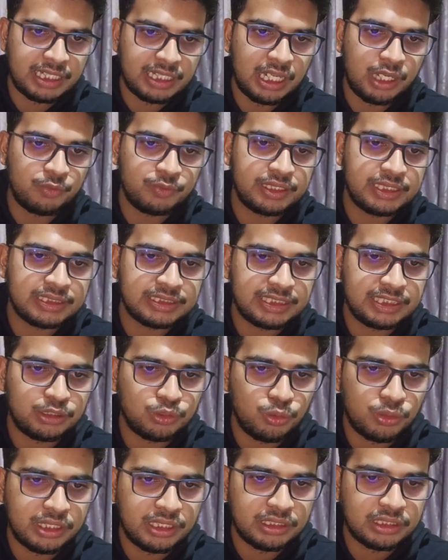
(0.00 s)
Now he is
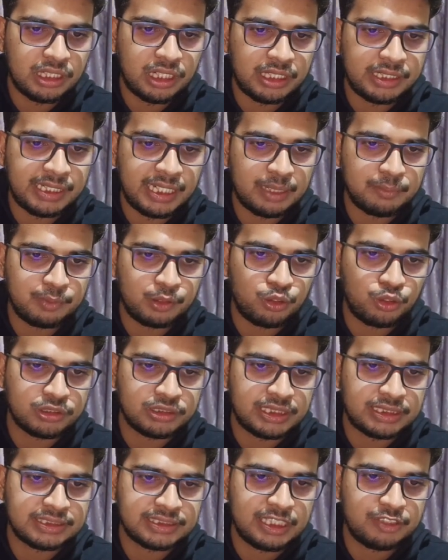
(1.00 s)
ignoring the attack,
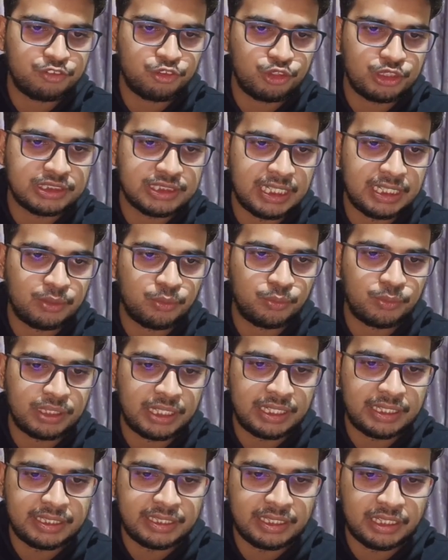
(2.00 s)
because let's say if you decide to
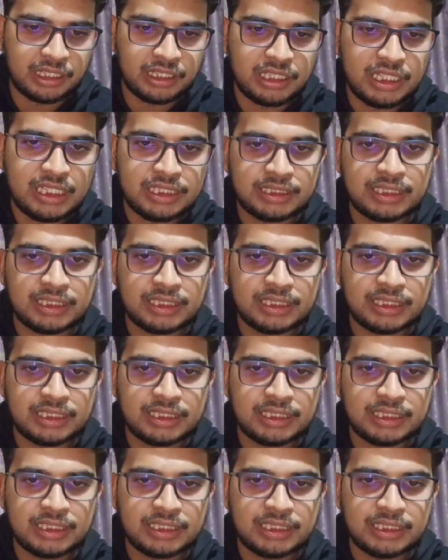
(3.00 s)
take here,